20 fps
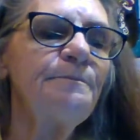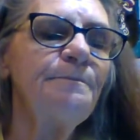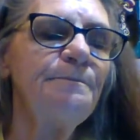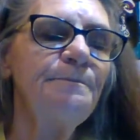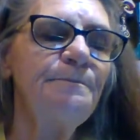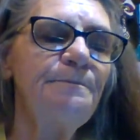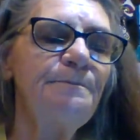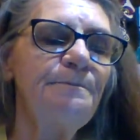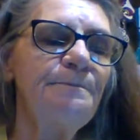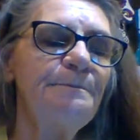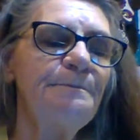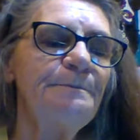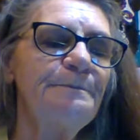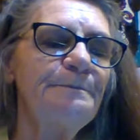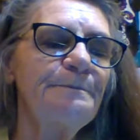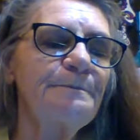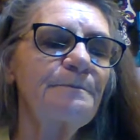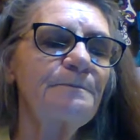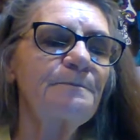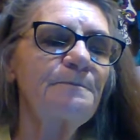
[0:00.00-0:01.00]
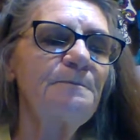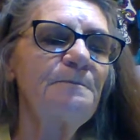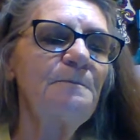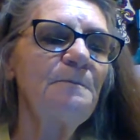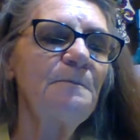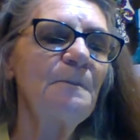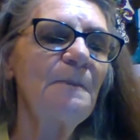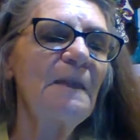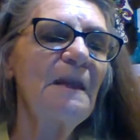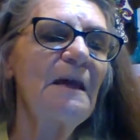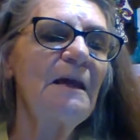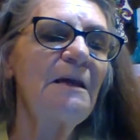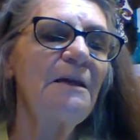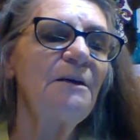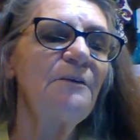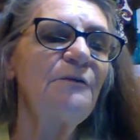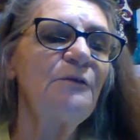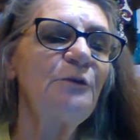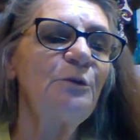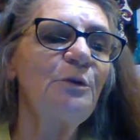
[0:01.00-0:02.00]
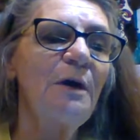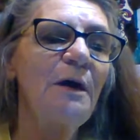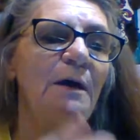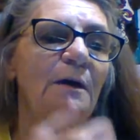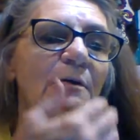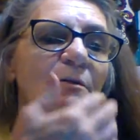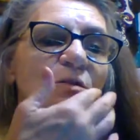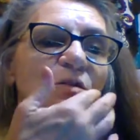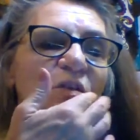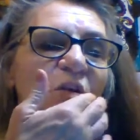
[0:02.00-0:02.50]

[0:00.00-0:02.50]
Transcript: and if you cared to